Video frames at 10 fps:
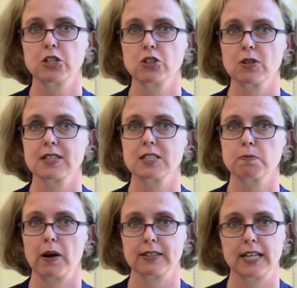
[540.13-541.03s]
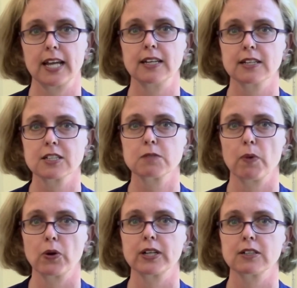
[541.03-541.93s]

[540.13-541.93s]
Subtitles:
so that's spontaneous spoken